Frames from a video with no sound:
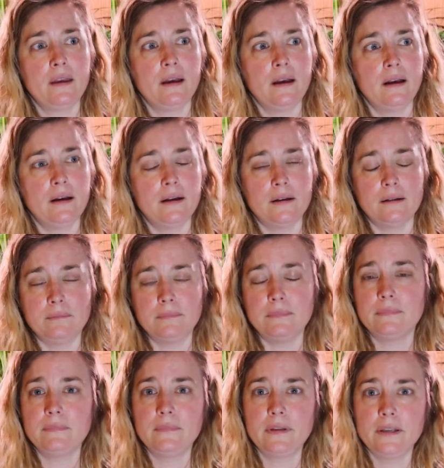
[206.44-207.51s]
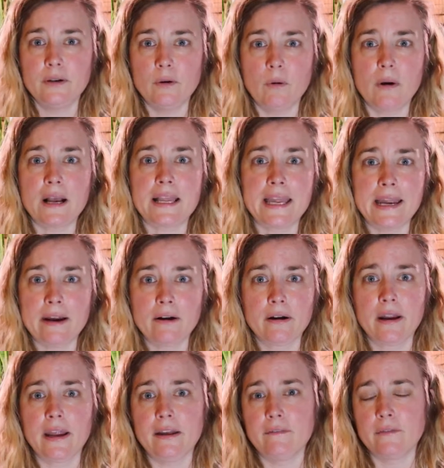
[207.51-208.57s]
a
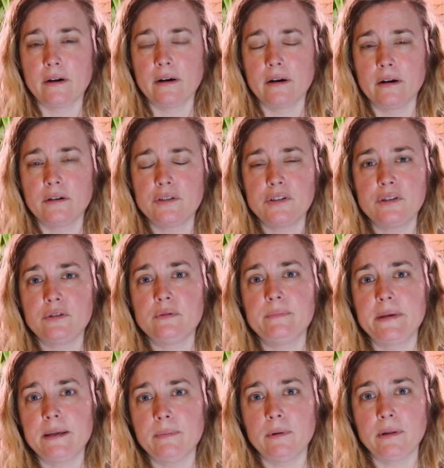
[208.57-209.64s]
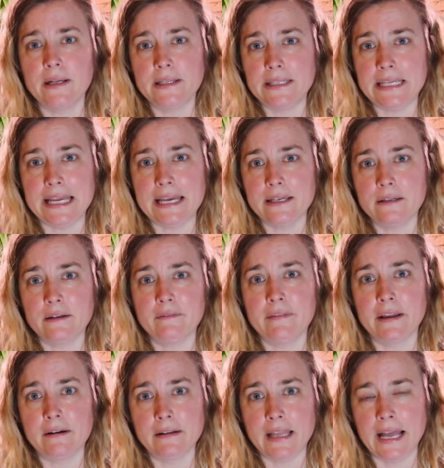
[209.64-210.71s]
caregiver to people at the end of
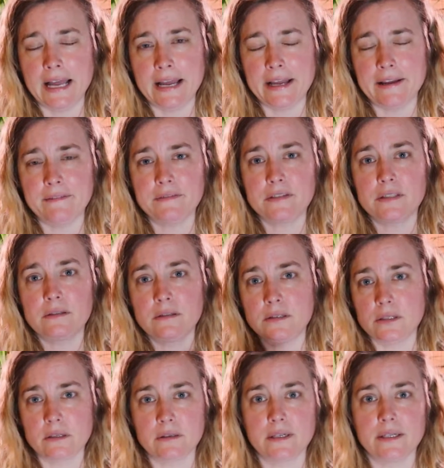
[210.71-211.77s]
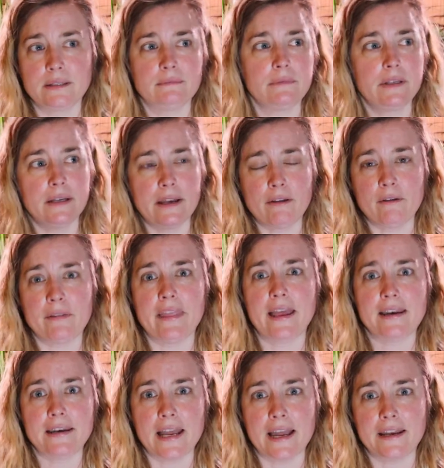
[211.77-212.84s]
their lives during,
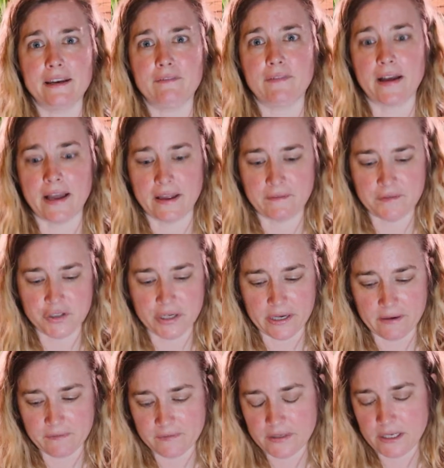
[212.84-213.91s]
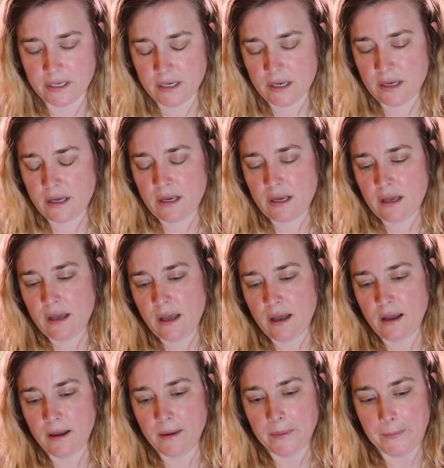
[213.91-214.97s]
that 9 to 5 shift.
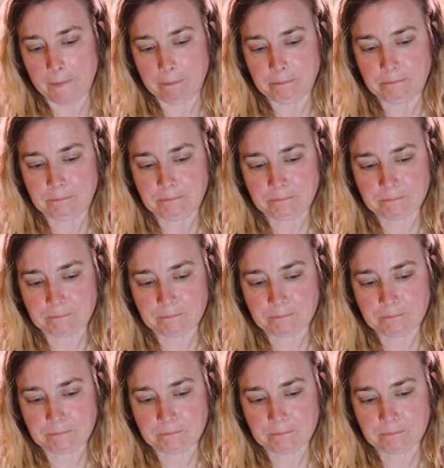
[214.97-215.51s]
So